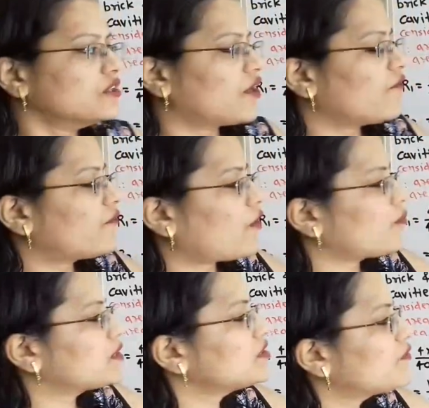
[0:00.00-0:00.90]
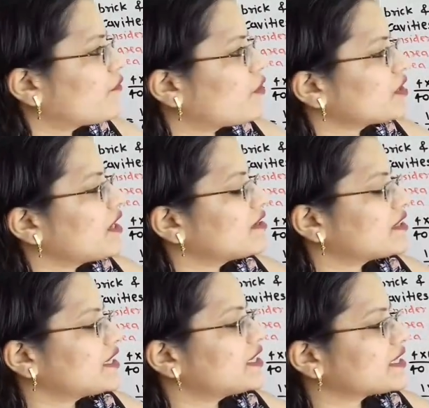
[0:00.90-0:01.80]
Now from this
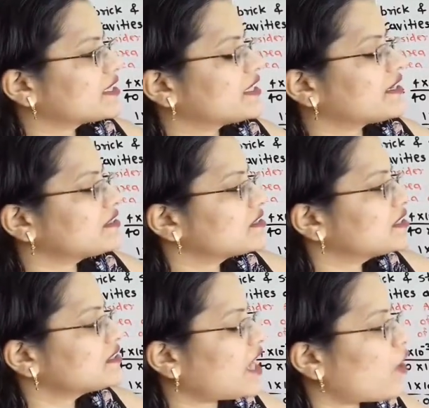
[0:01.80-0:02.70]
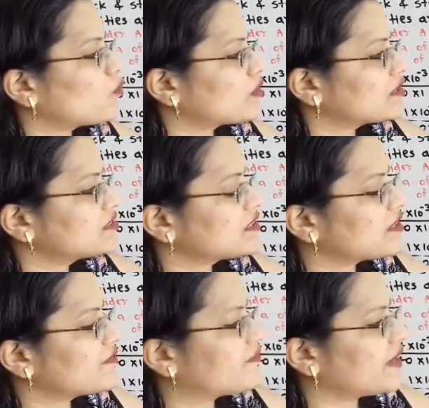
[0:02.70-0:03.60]
400 degree, that is this outer
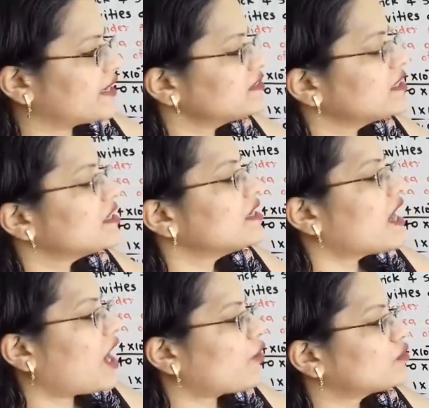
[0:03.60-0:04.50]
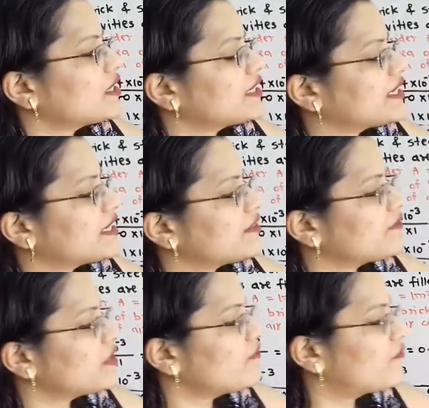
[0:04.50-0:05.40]
surface, how the heat
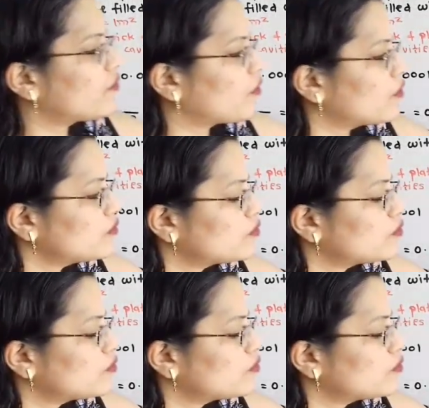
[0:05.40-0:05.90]
will flow